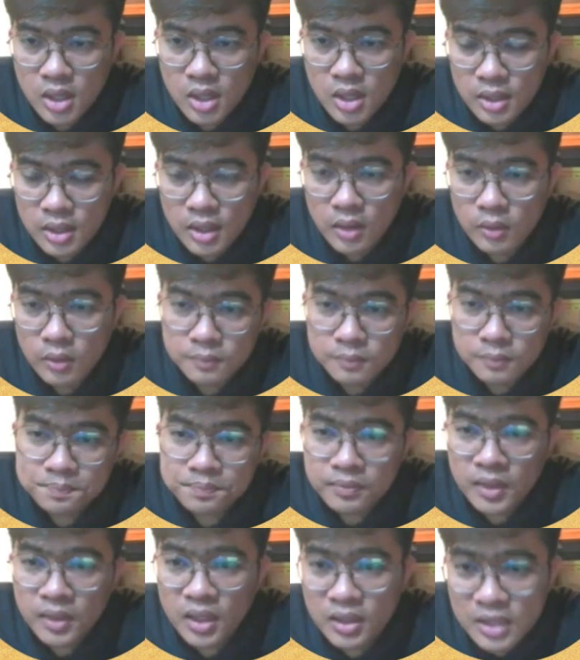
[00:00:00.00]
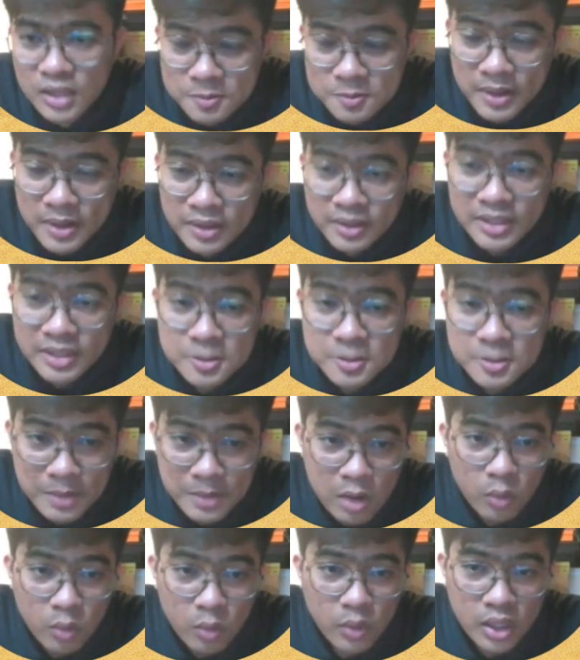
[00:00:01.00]
Now, despite its
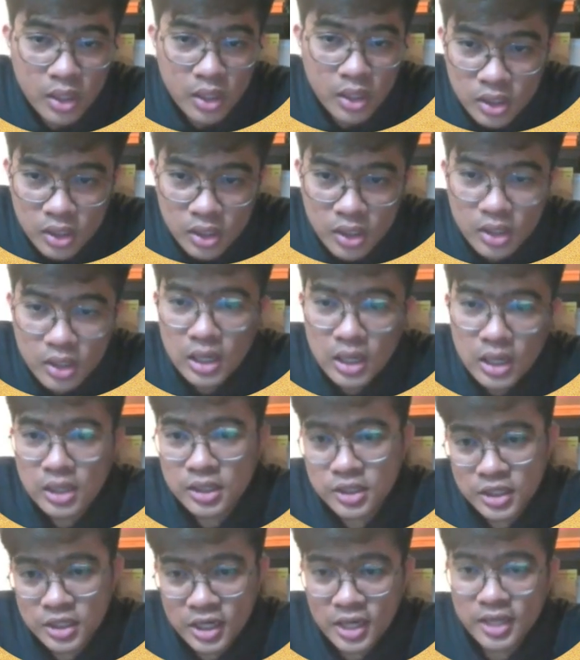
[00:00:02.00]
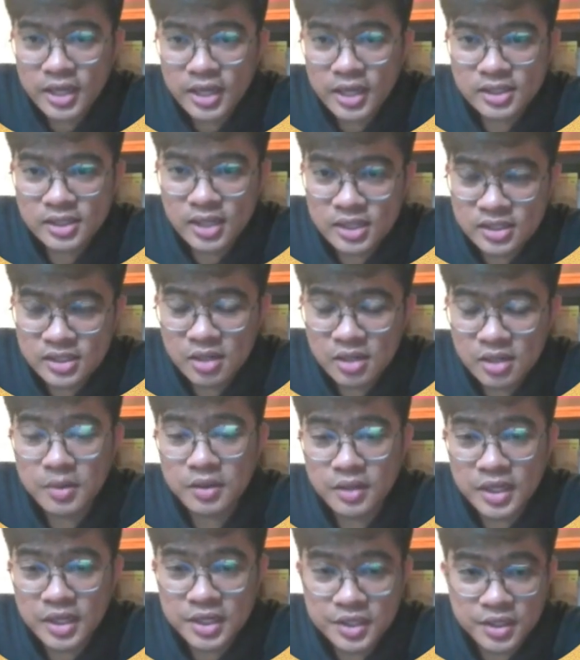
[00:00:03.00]
power, GIS has
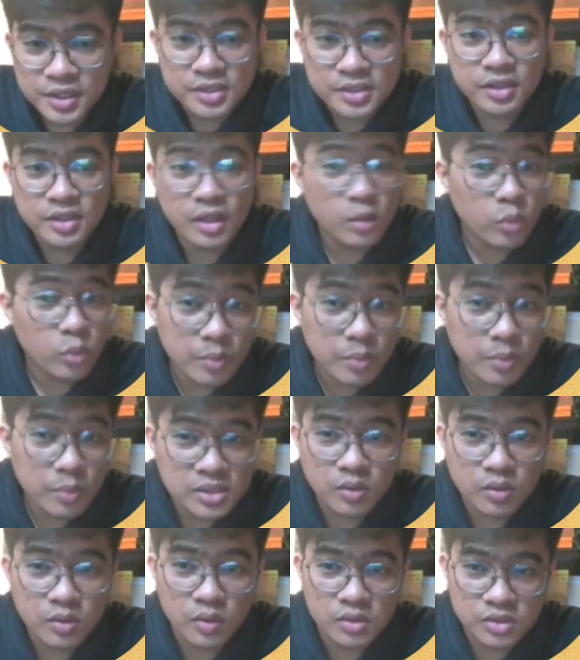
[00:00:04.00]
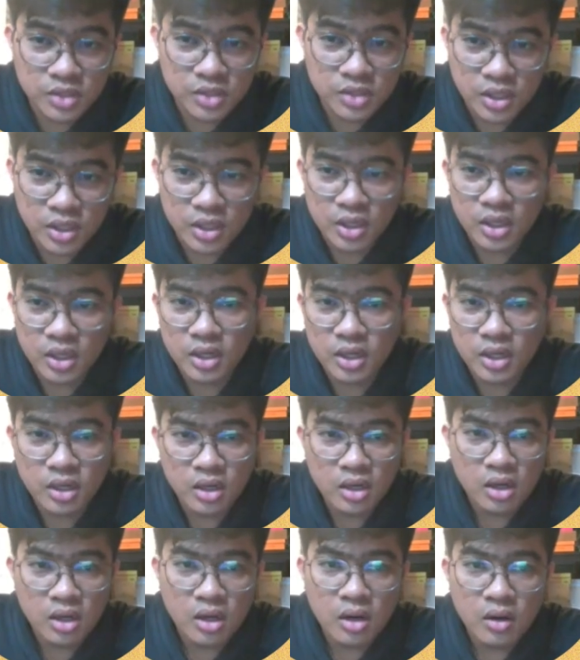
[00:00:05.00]
limitations that we must consider.
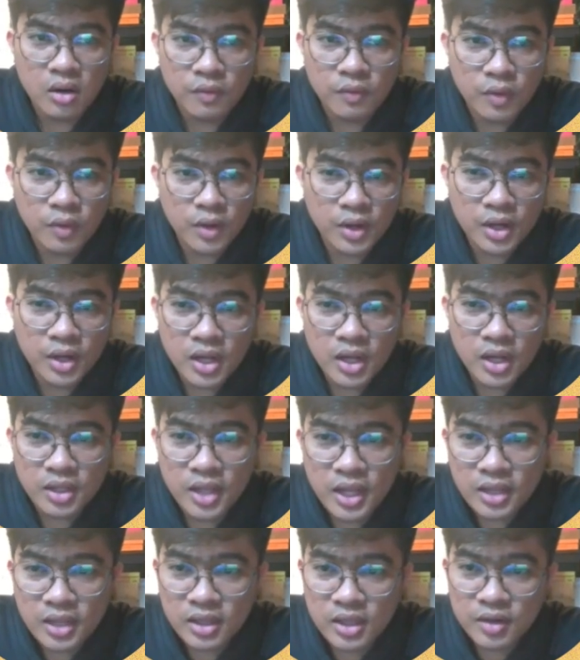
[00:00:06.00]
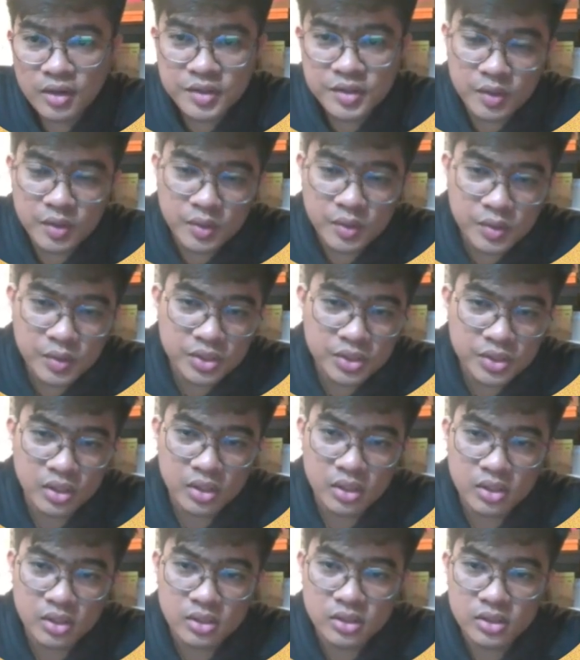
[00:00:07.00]
For the data
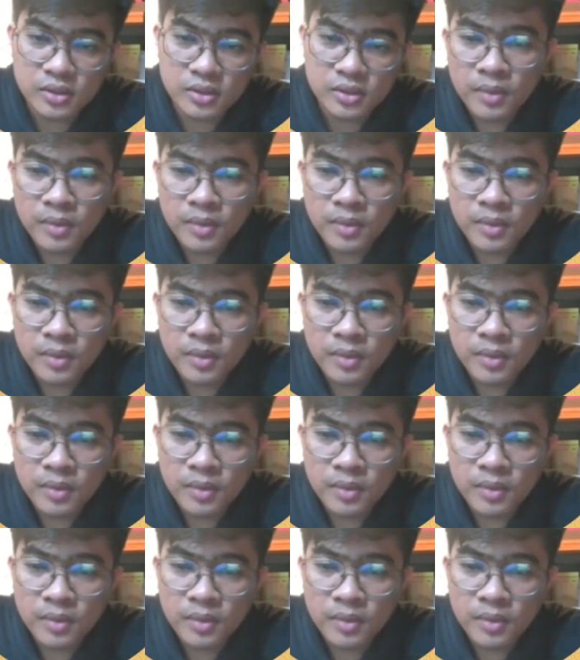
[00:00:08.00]
resolutions,